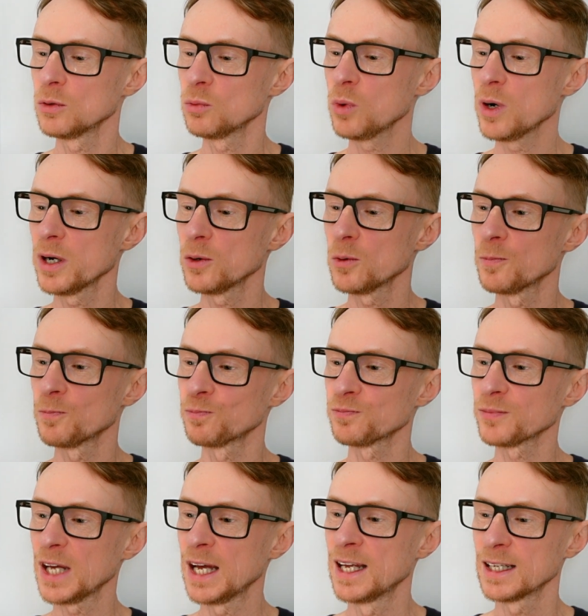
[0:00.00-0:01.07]
Well,
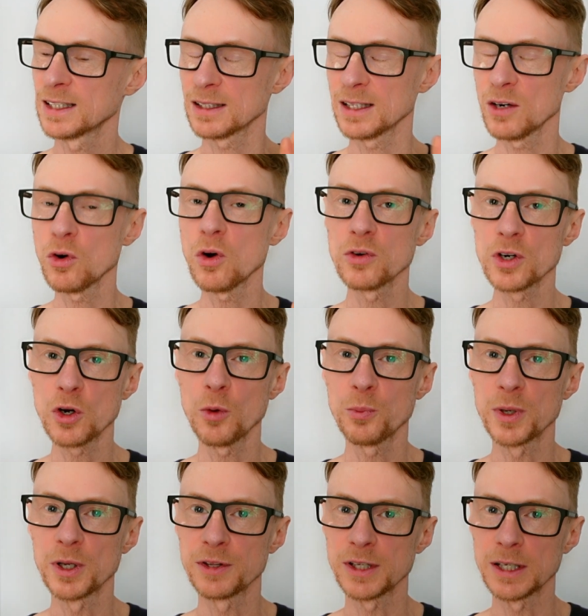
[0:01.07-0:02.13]
there are a
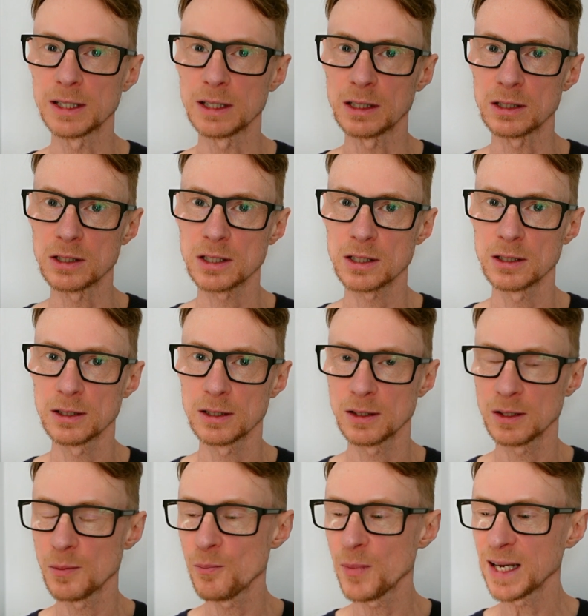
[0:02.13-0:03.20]
couple of things.
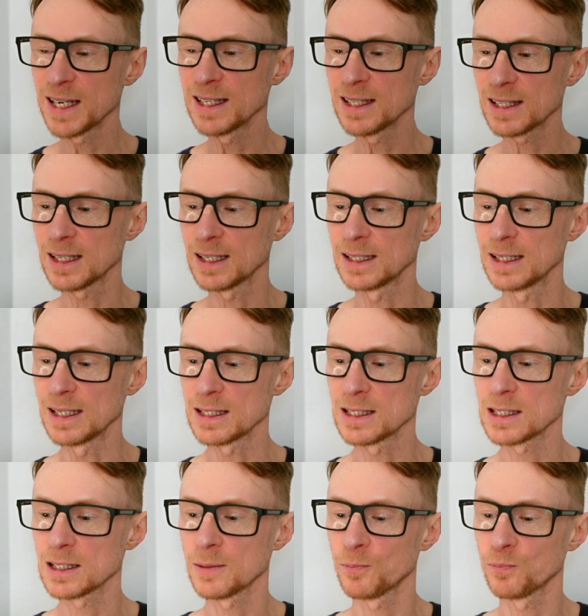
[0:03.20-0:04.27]
The main thing
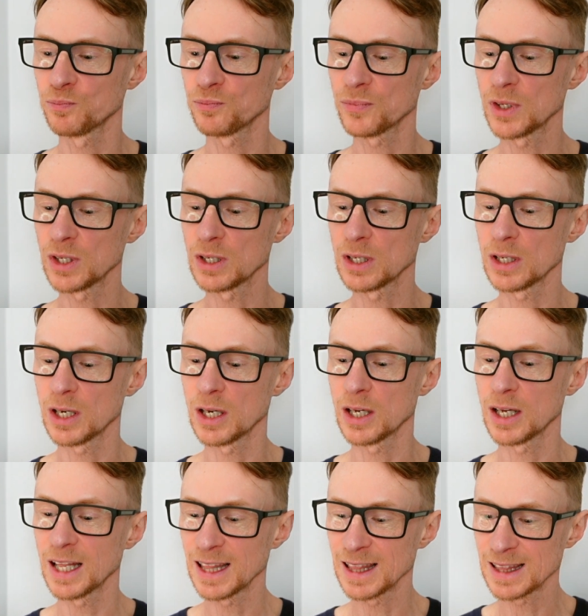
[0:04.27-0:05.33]
is that
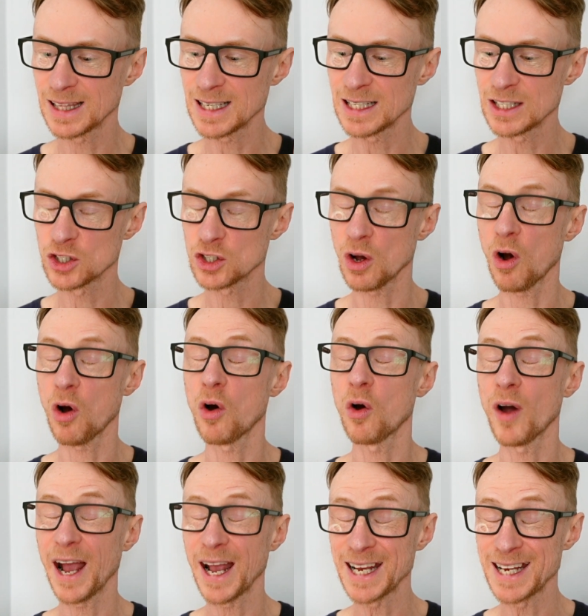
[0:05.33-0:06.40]
these are
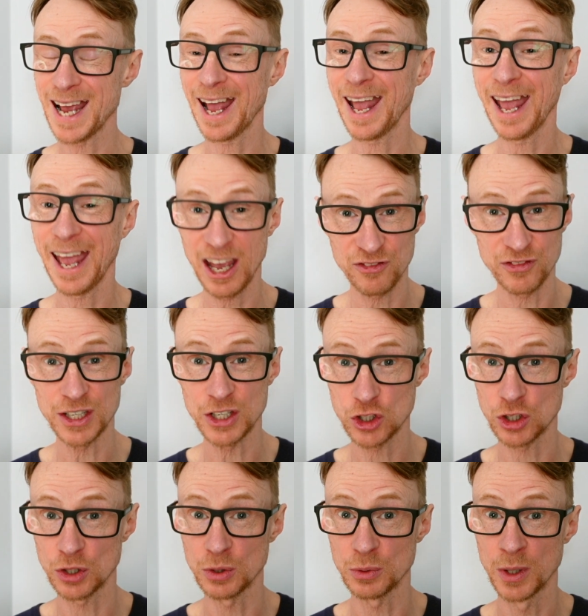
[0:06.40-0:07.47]
a heavy
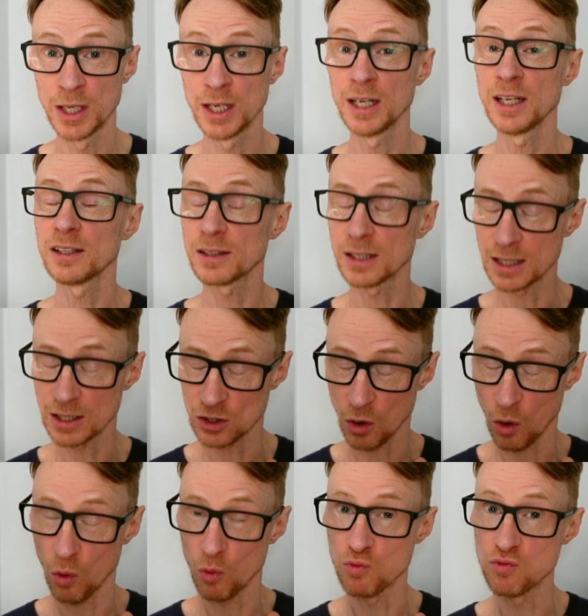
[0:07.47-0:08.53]
shoe. These
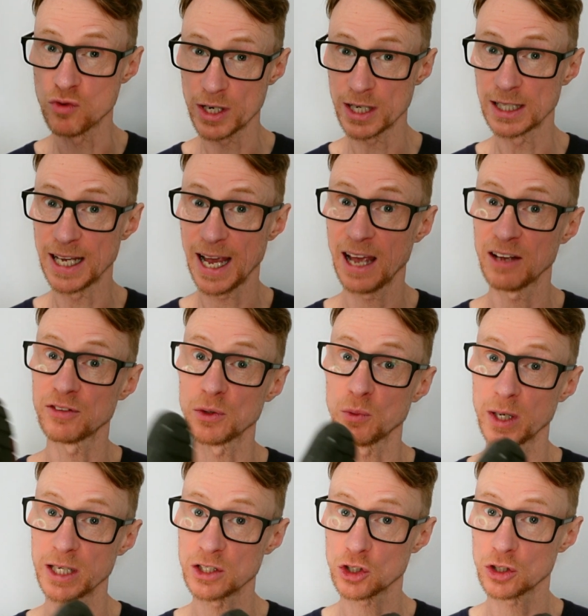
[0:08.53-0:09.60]
are really
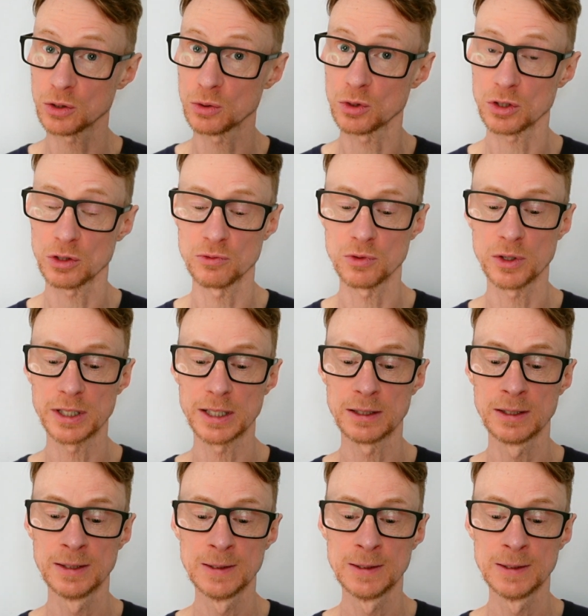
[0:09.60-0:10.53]
heavyweight shoes to run in.